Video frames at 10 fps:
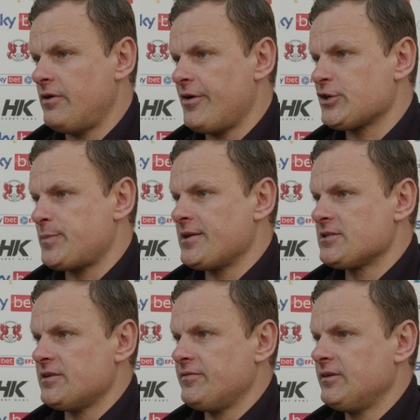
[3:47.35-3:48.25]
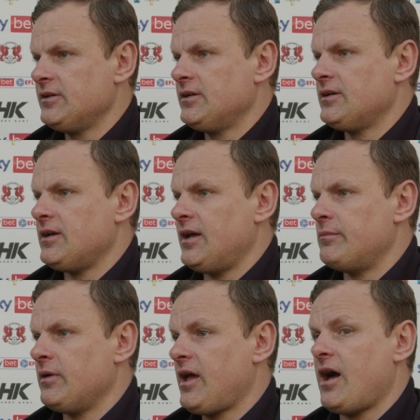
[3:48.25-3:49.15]
very expansive,
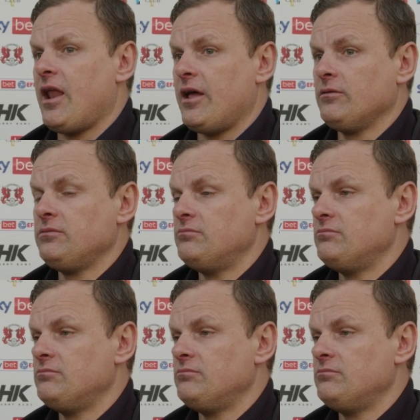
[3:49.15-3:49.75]
um, and Carlisle,